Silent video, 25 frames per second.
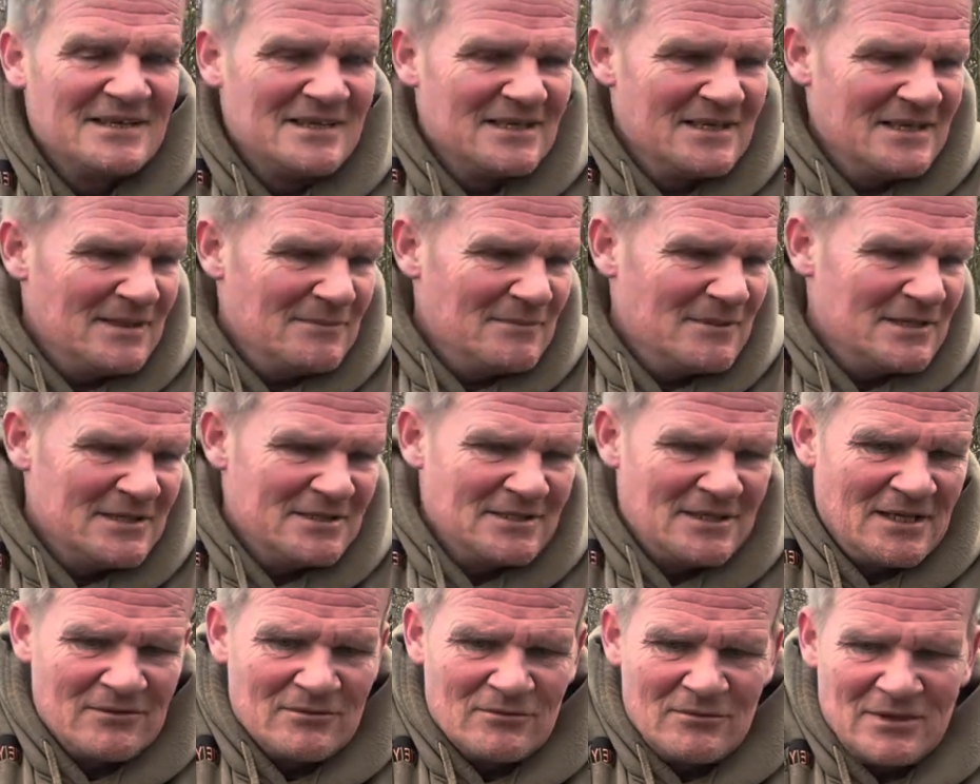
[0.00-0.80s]
Yep,
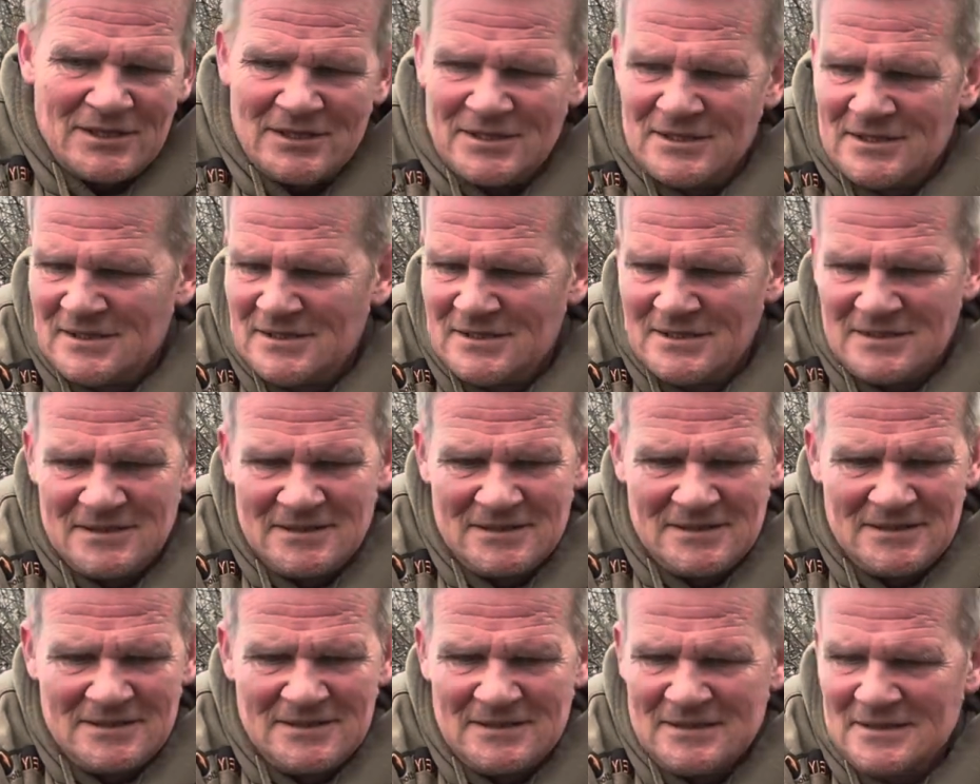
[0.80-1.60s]
another one.
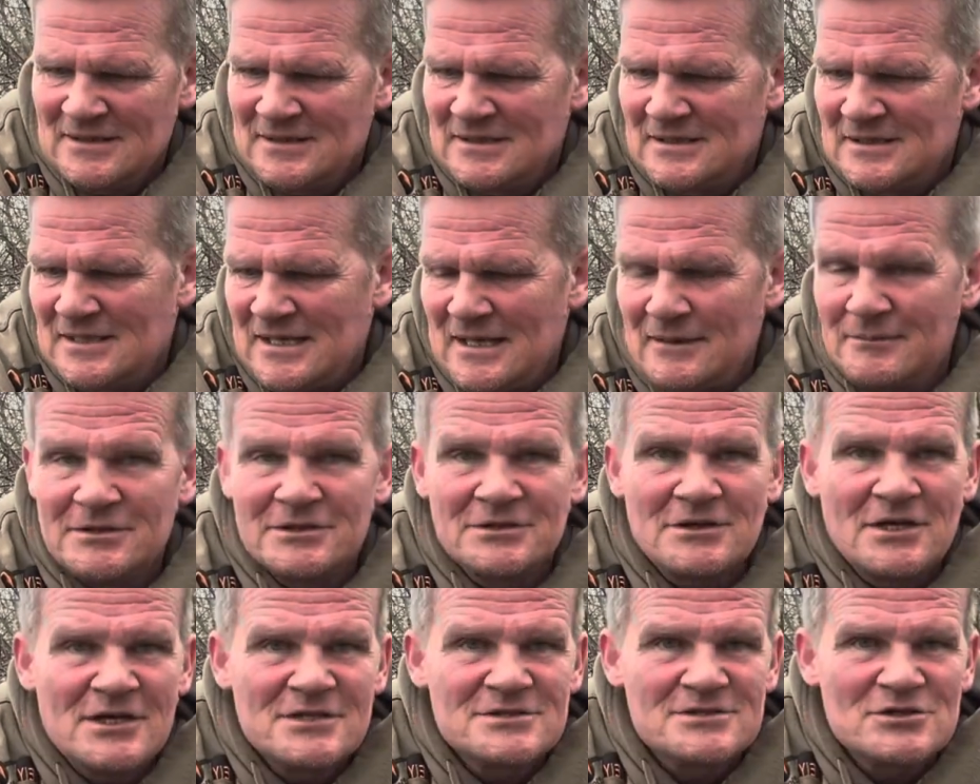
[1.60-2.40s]
Happy
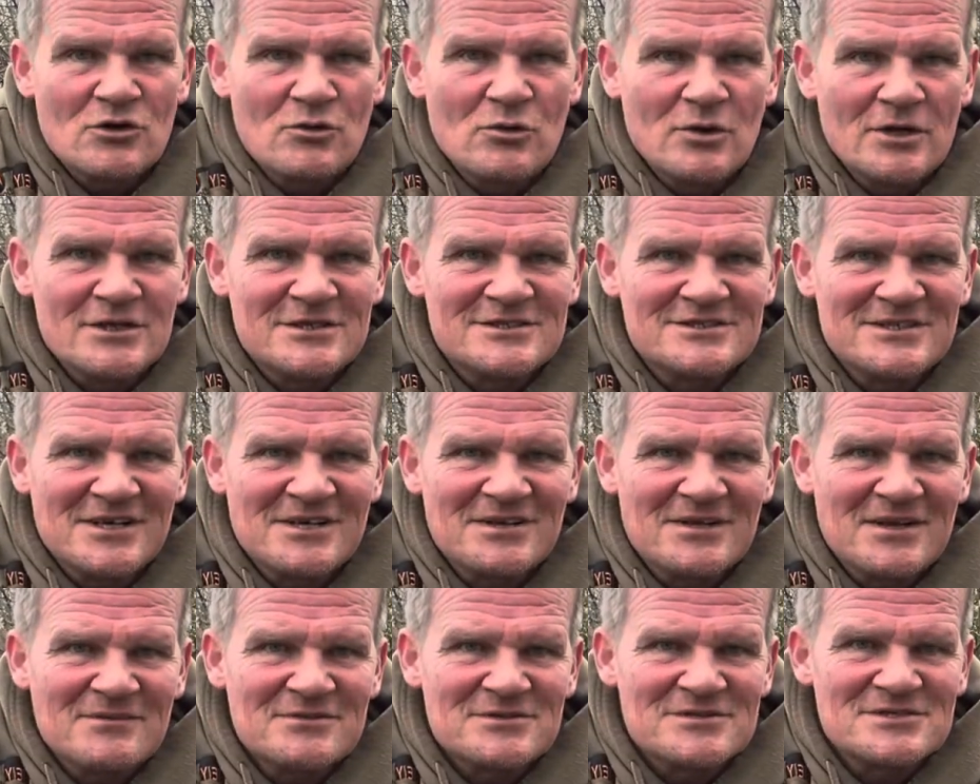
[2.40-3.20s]
days. I'll quickly show
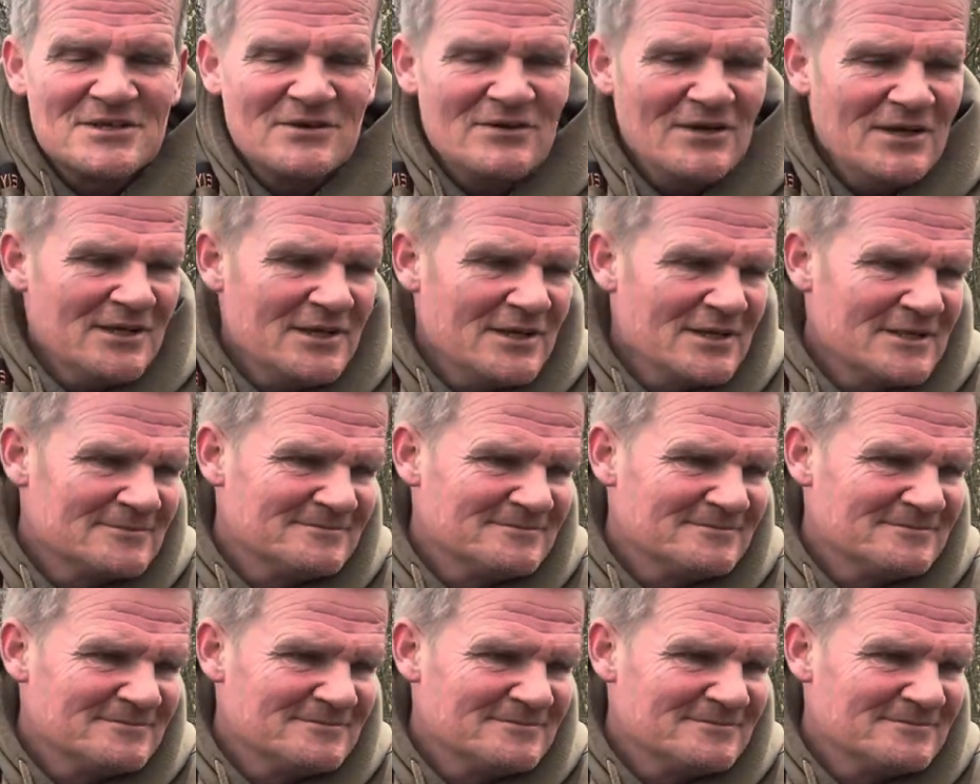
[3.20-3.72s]
you the other side.